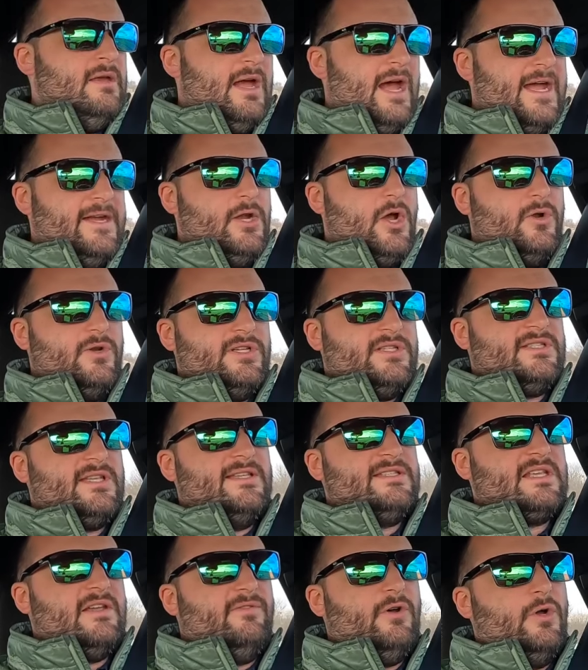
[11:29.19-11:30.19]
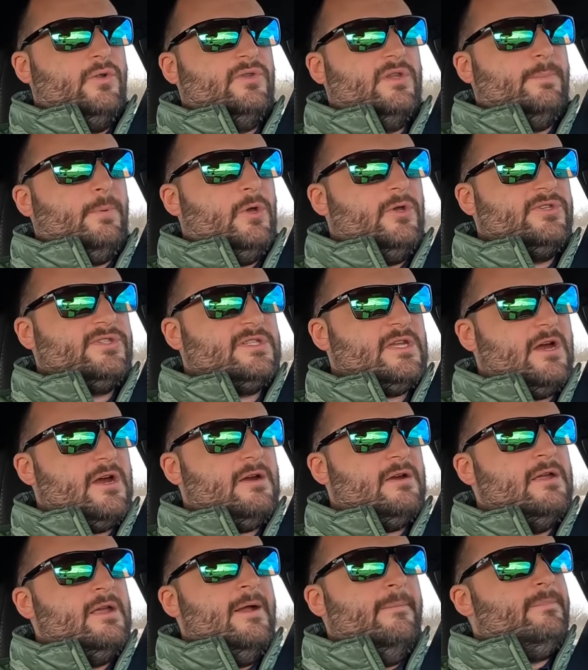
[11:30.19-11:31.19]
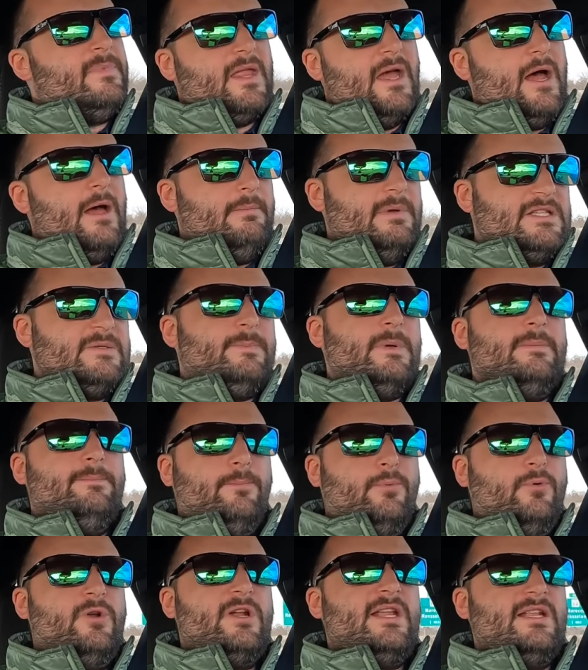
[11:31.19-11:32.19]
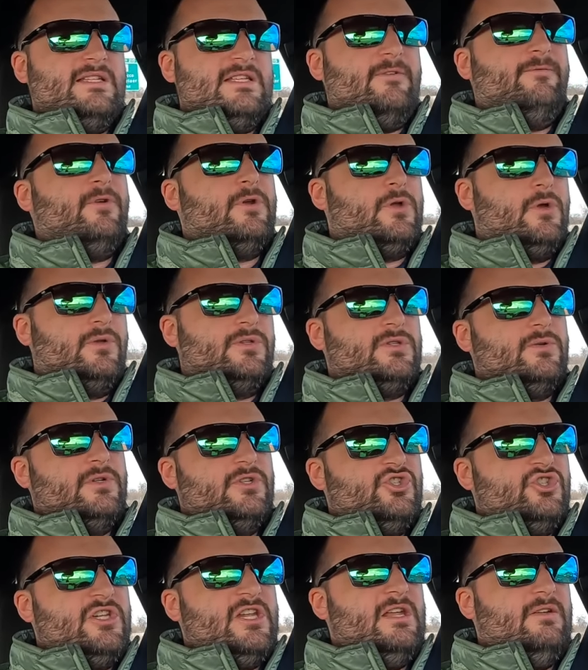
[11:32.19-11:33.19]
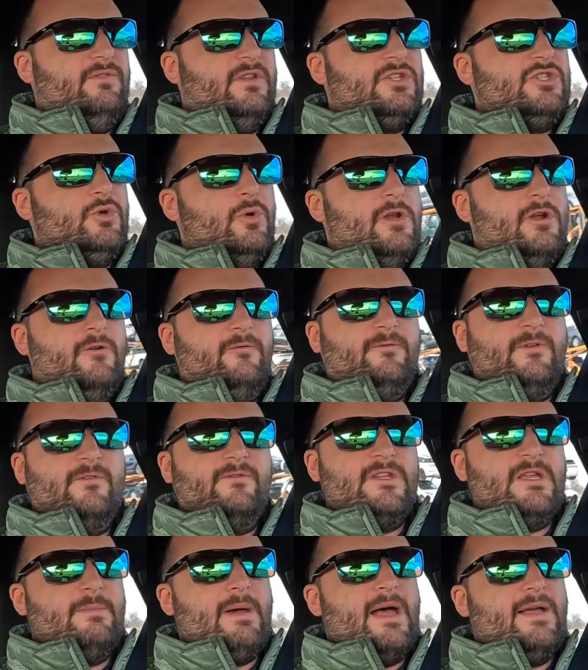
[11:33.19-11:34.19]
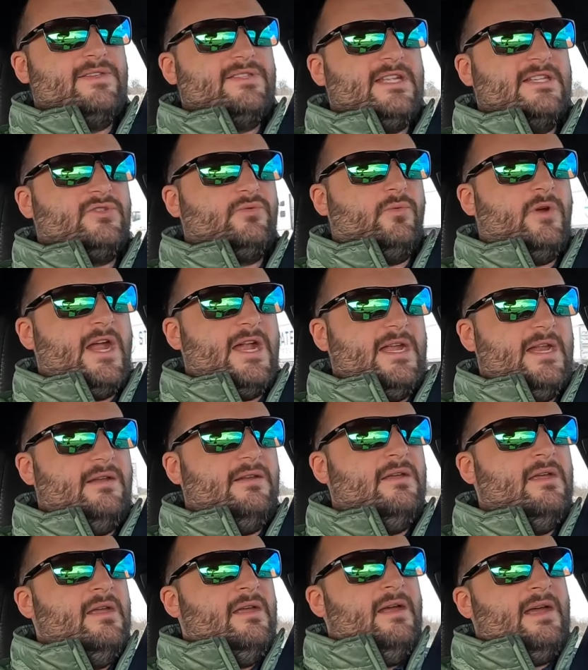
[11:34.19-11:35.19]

I noticed since I've owned the Polestar, um, it's been pretty difficult to achieve the 250 miles that's rated.